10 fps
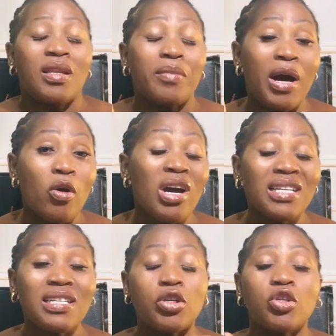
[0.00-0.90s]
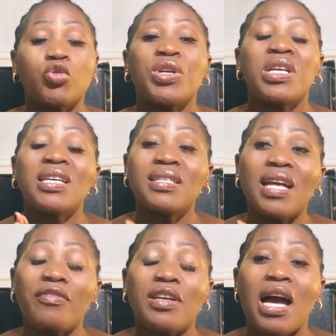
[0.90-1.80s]
The biogas industry in East
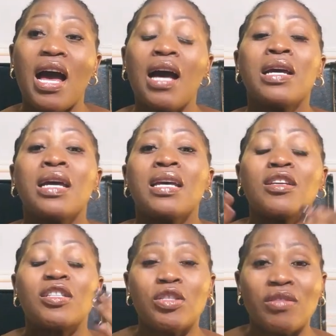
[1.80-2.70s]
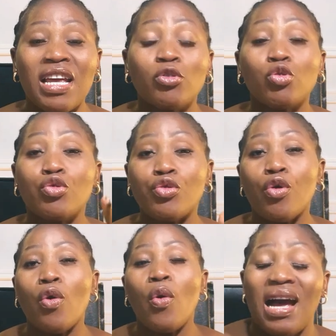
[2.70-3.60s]
Africa is set to
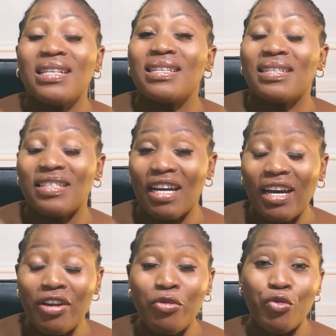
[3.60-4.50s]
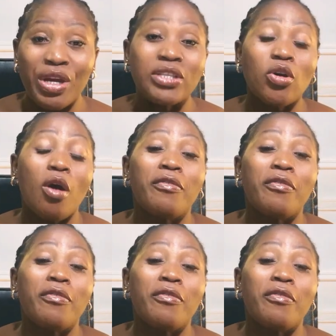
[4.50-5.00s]
grow at a staggering rate of